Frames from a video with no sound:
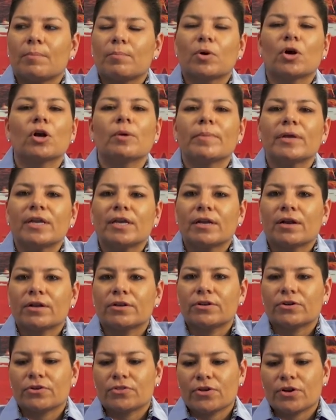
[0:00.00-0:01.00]
permitted
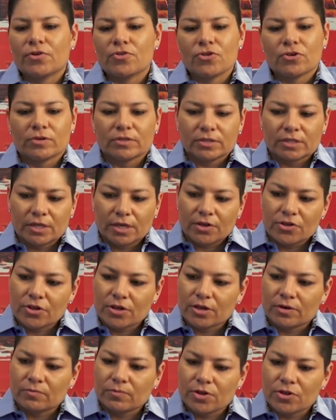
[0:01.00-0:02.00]
under their
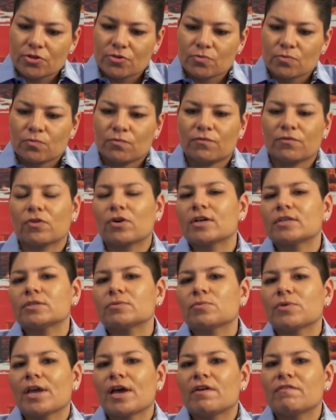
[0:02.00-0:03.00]
jurisdiction, which for
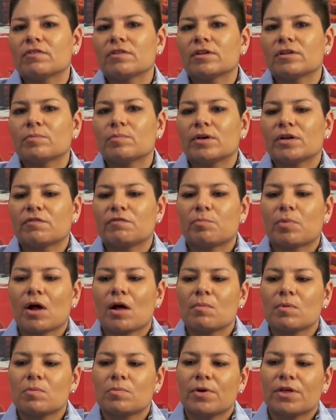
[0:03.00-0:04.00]
us, we have a little bit of
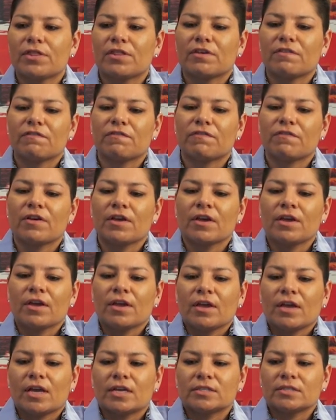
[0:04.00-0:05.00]
problem with if
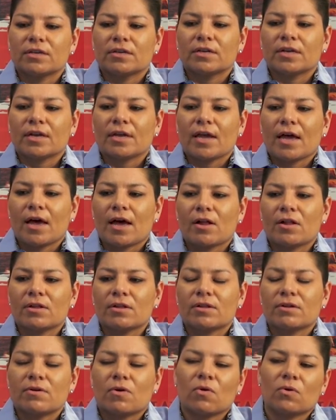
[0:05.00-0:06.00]
it's gonna
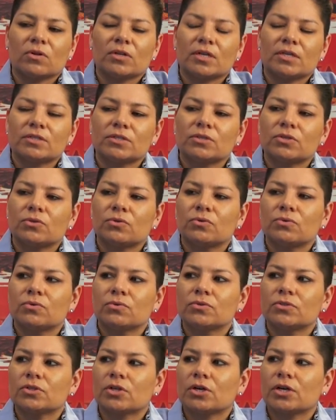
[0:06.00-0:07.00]
hold us
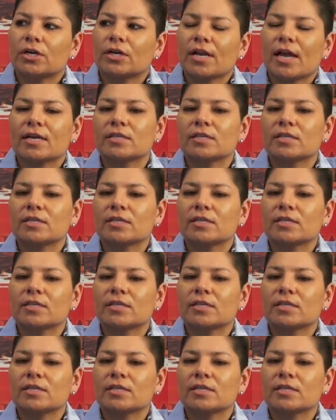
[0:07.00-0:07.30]
to certain